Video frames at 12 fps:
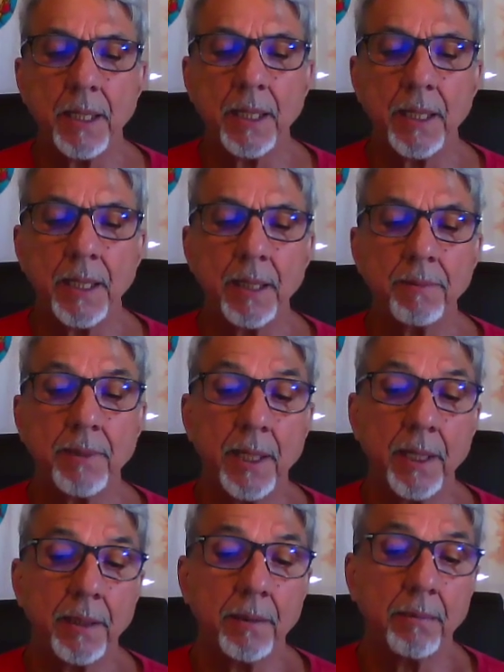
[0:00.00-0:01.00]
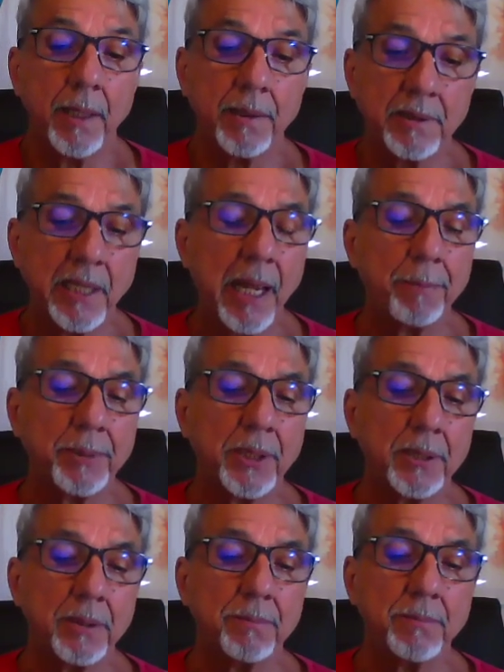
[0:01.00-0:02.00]
they
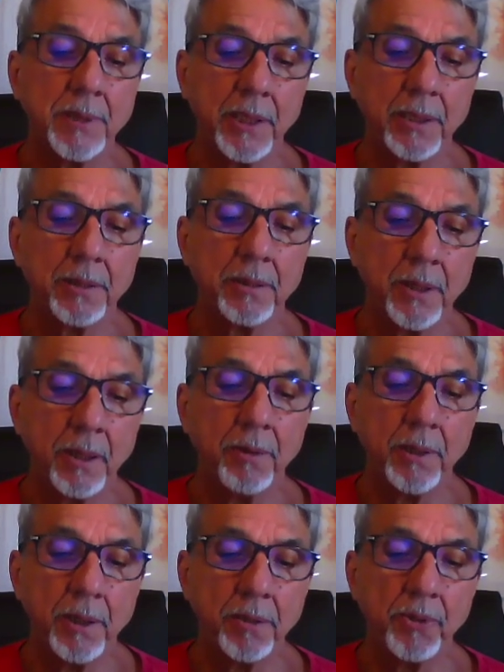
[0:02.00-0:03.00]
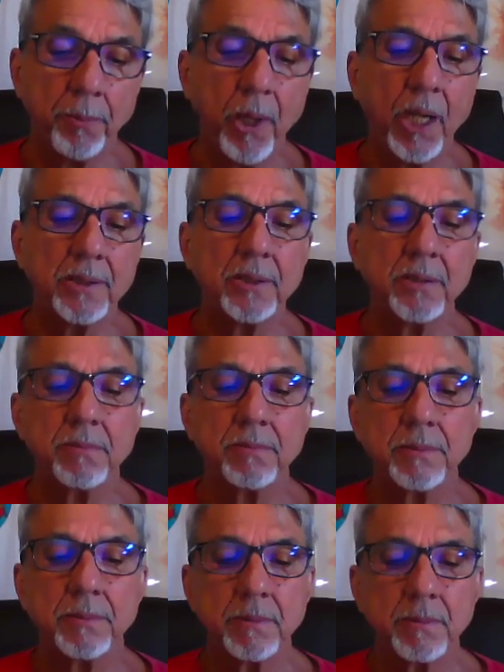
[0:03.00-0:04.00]
accepted that no, he's the boss.
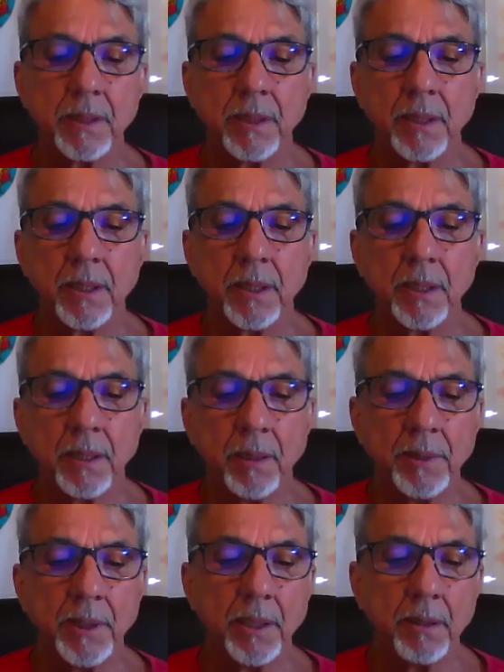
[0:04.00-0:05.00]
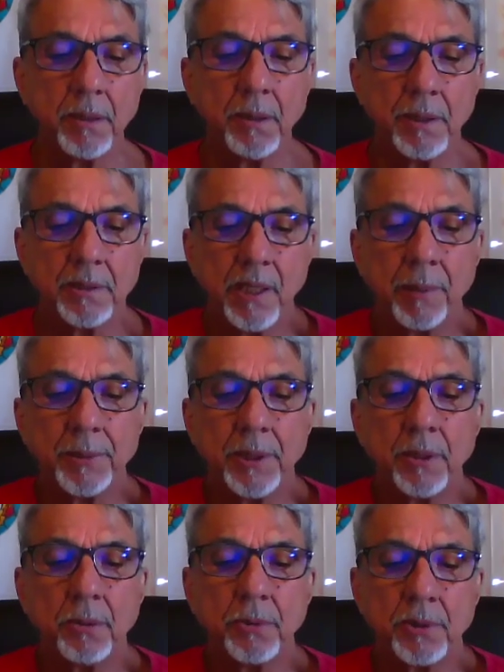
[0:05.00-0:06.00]
I mean, you're
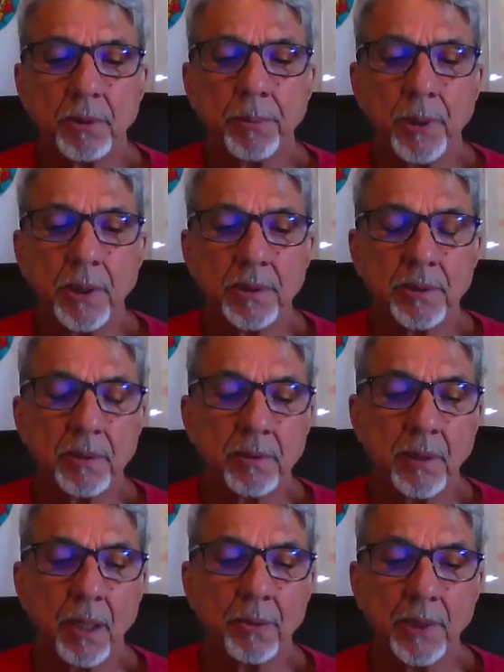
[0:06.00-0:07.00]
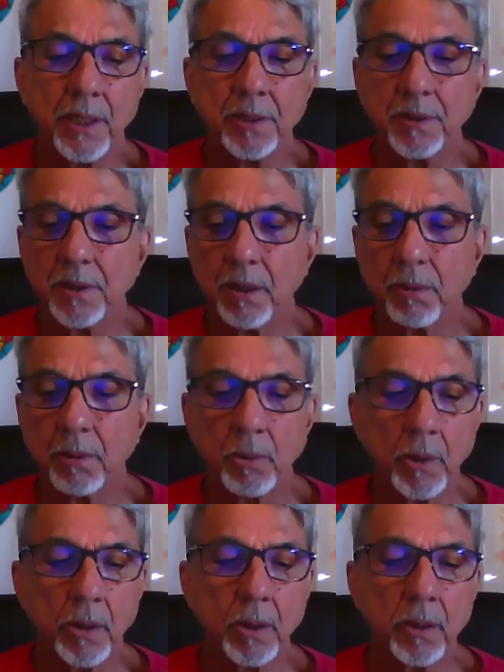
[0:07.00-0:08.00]
accepting who is the boss nowadays in our
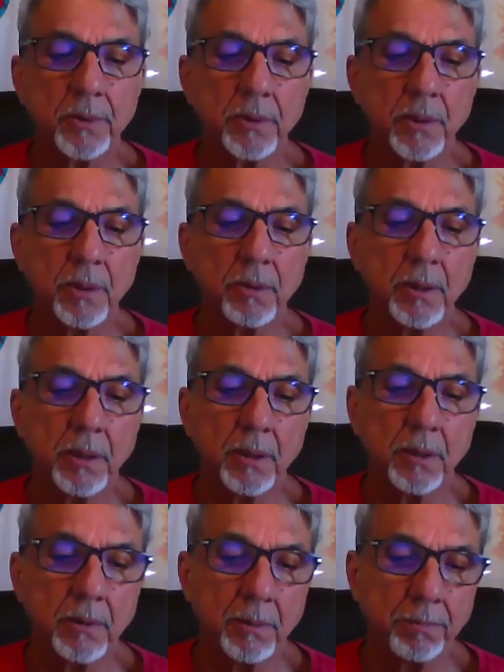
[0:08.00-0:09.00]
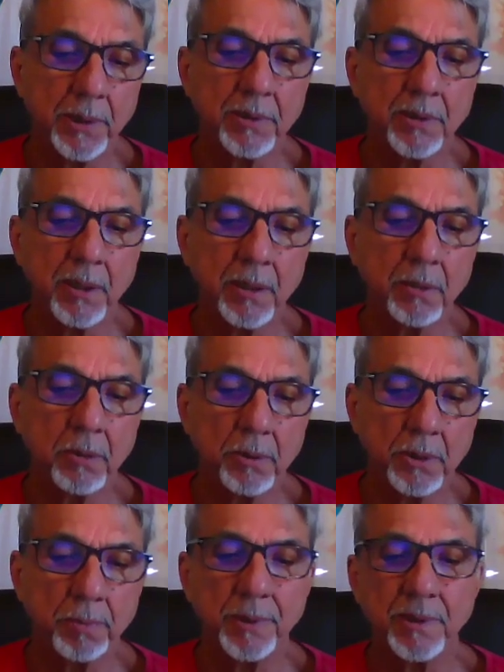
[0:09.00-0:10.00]
world. The person who
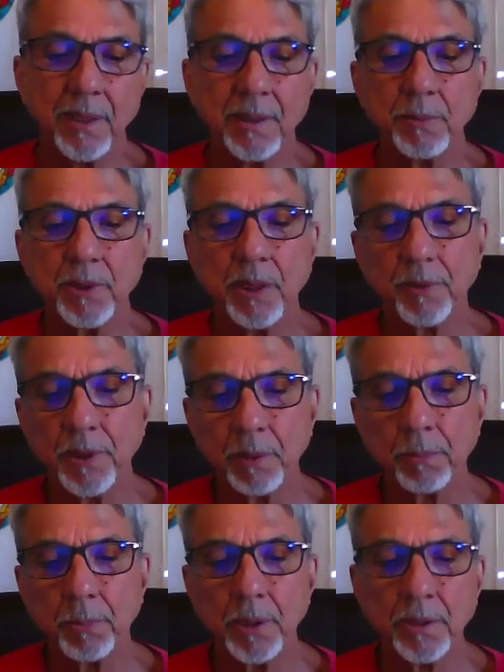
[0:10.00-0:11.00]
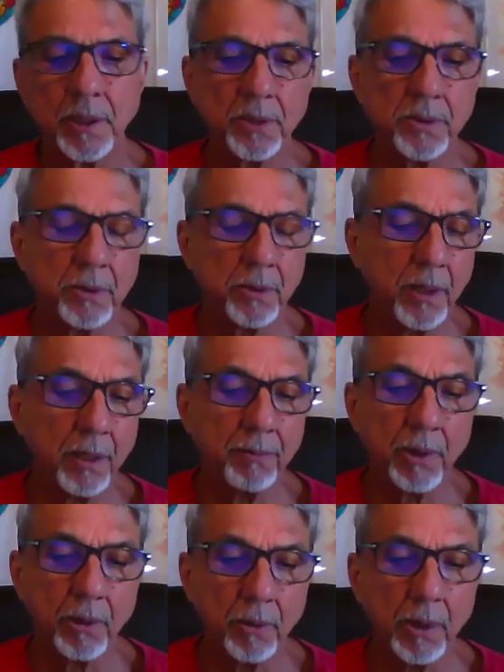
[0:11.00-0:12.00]
is present themselves as the boss has to have
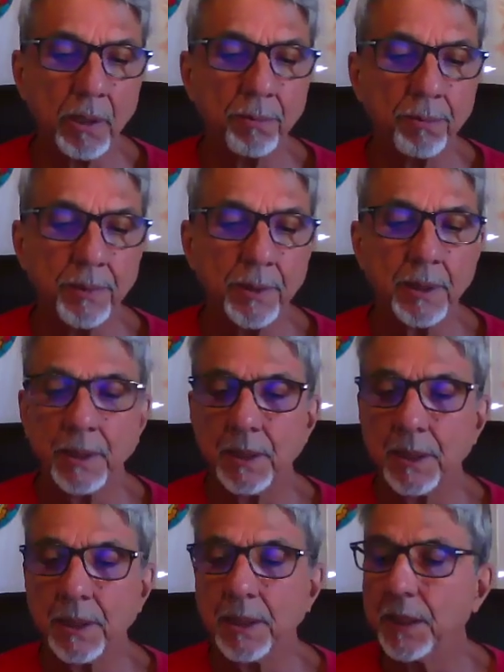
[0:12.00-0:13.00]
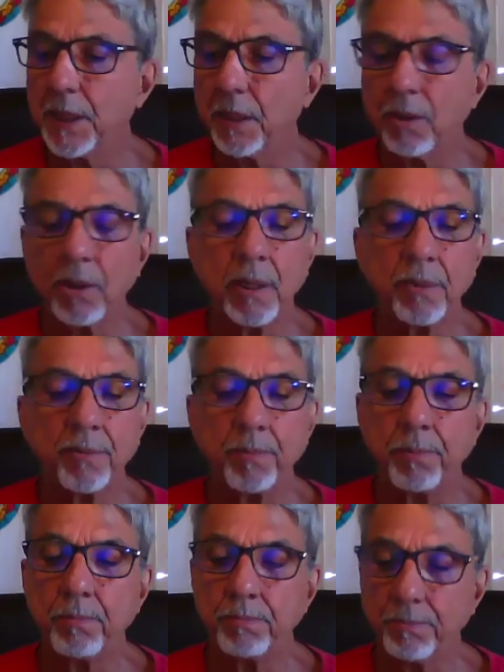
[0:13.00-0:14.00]
a lot of
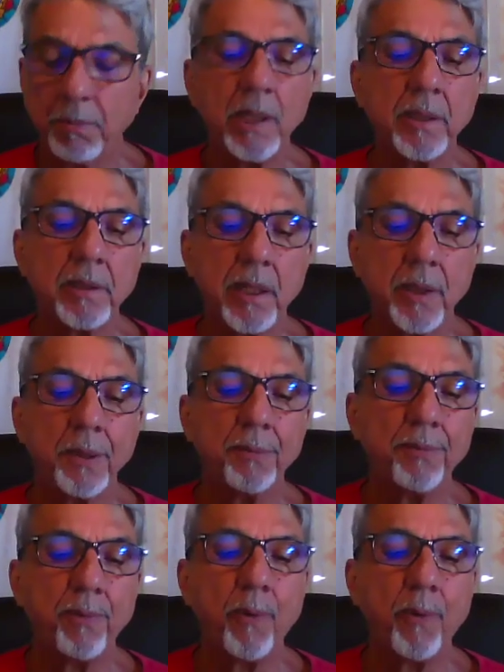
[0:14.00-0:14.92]
military